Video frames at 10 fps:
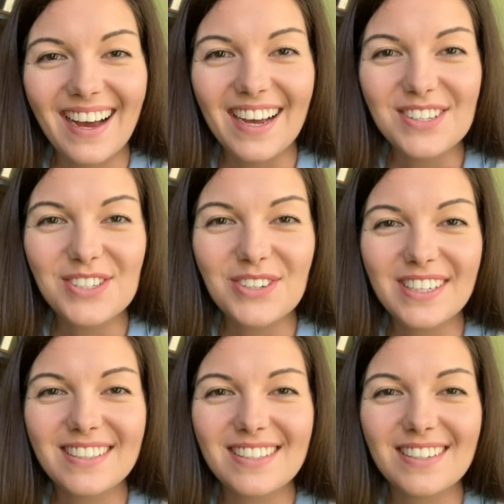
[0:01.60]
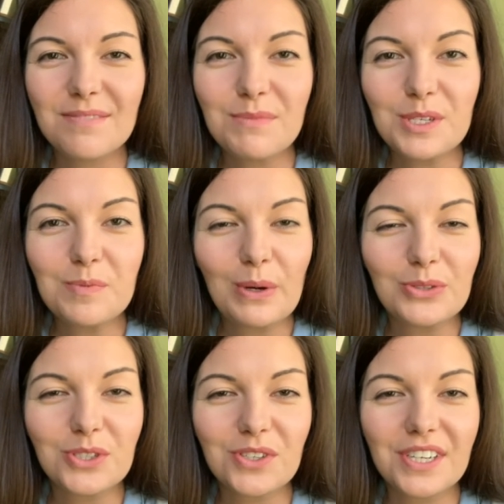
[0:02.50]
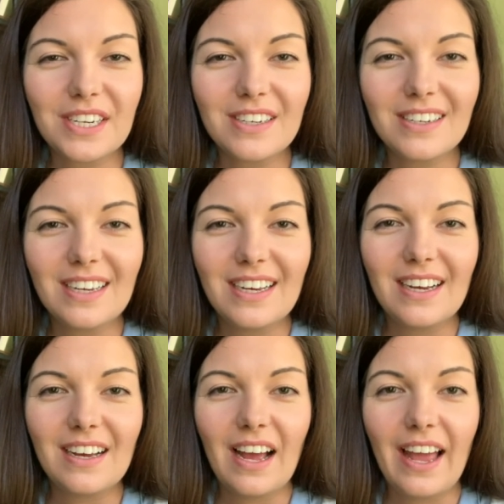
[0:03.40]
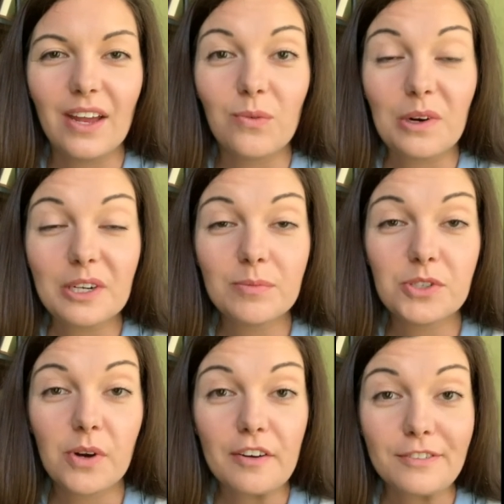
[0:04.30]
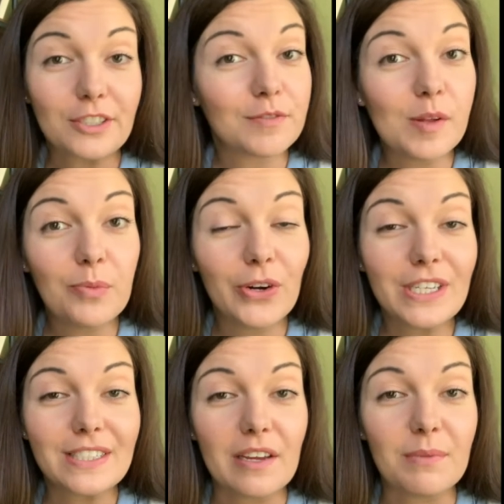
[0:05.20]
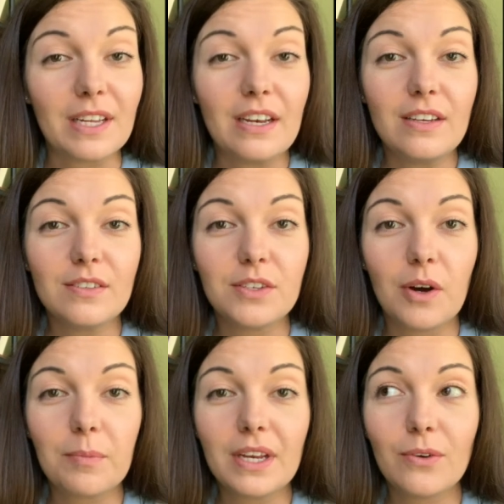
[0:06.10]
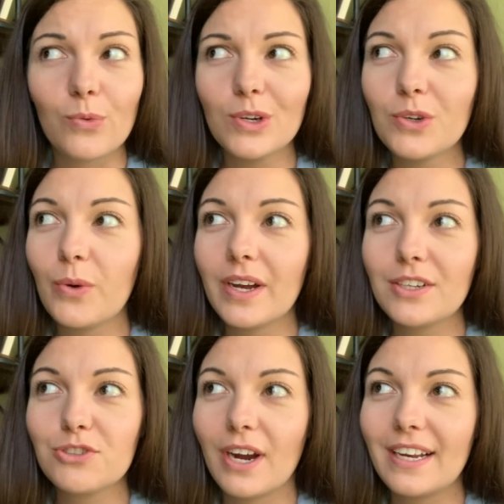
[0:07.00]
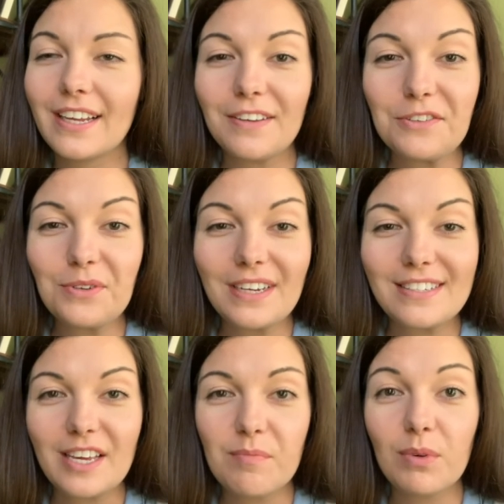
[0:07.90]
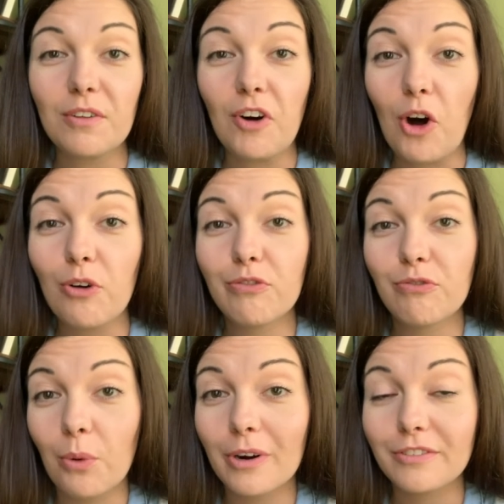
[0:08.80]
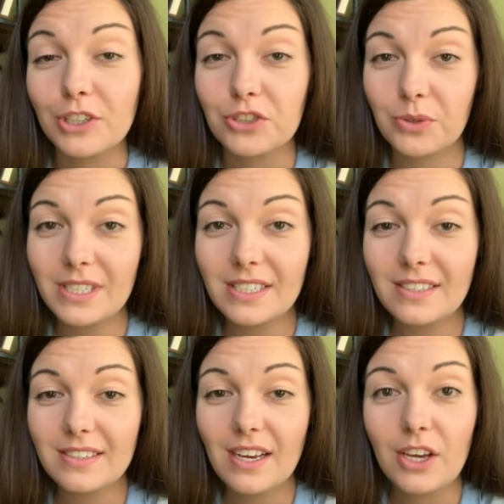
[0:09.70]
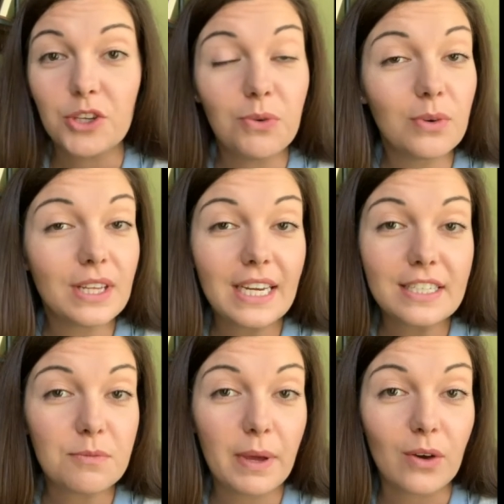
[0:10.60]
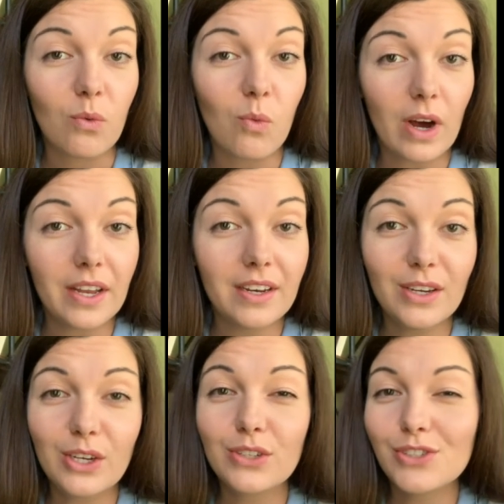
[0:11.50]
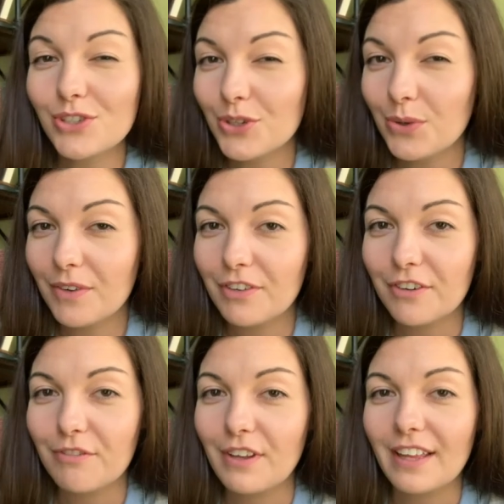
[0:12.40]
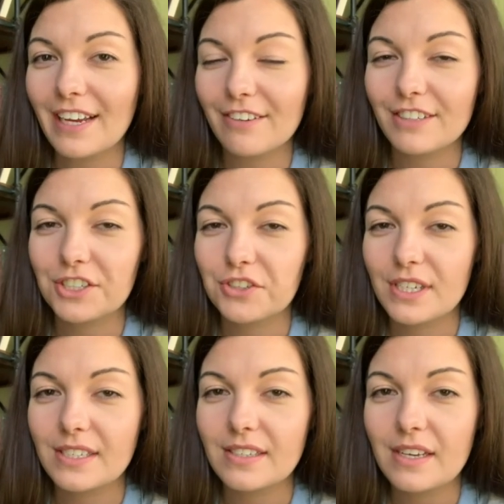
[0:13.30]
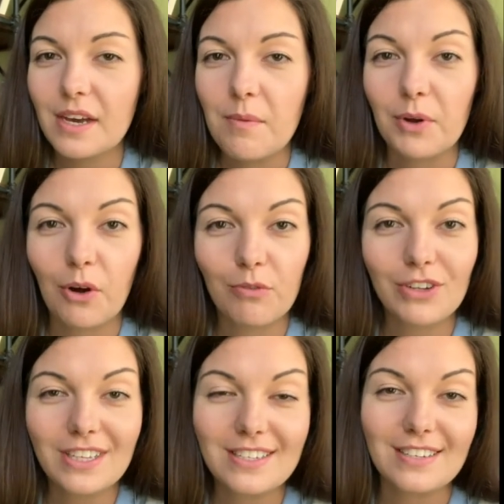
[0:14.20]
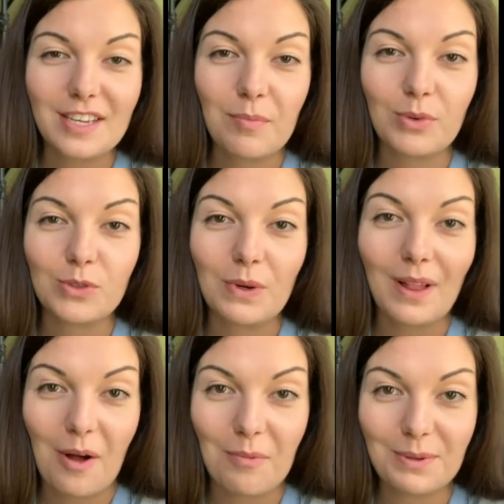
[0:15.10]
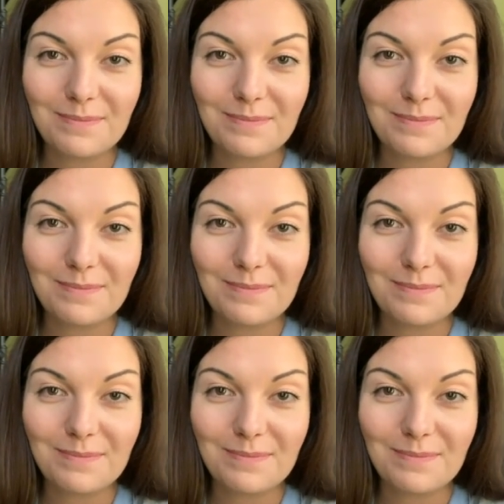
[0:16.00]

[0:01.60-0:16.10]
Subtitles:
Hi students, Mrs. Poster here, and welcome to our first Flipgrid assignment. So I'm gonna real quick try to give you an example of all 4 of your choices. You only need to pick 1, 2 if you're feeling adventurous, but hopefully these examples will help.